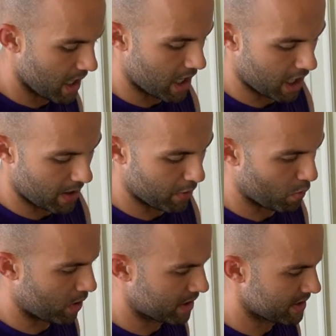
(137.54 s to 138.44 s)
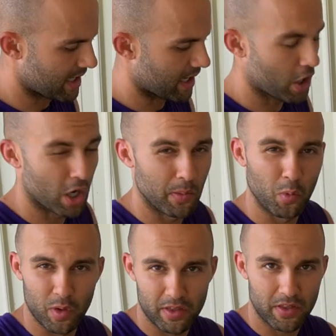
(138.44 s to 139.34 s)
The ones that come
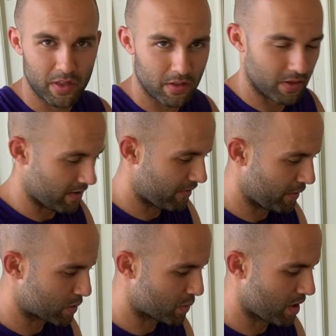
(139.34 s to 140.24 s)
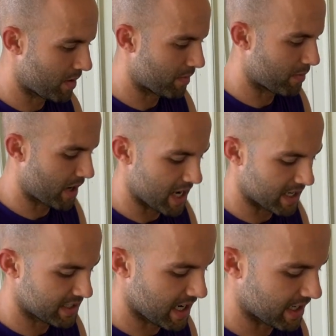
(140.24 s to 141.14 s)
with the filter pump by
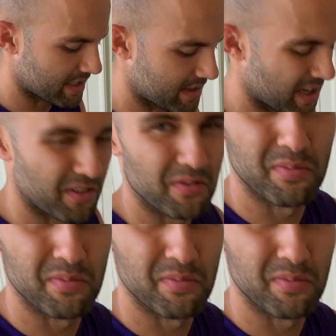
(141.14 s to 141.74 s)
Intex, they're